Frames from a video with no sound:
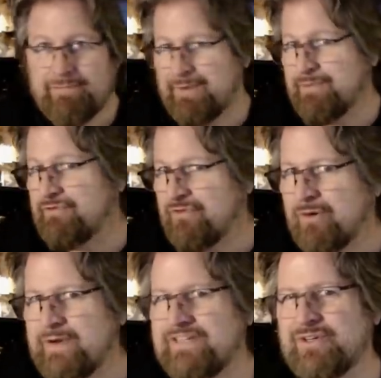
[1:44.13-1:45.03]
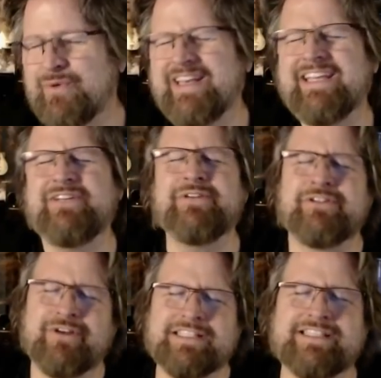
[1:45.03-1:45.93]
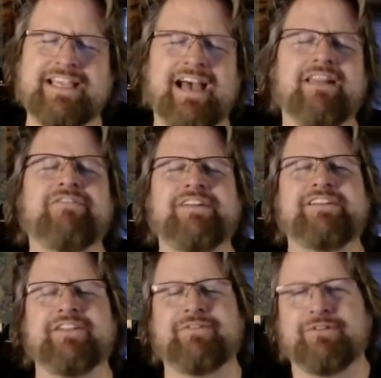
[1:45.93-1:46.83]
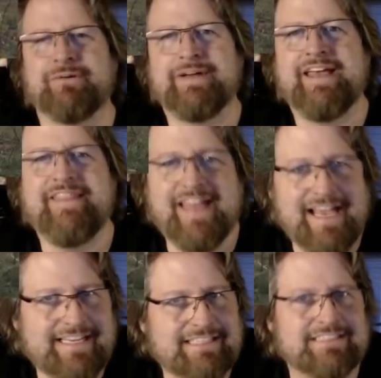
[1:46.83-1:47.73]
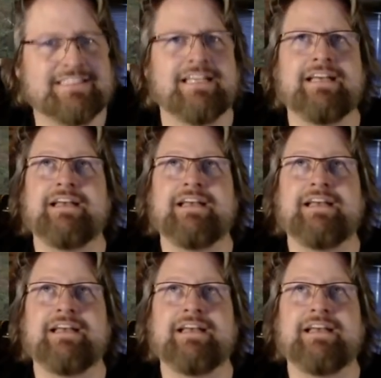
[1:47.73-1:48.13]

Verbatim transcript: But before we do, we need to address the elephant in the room, and that is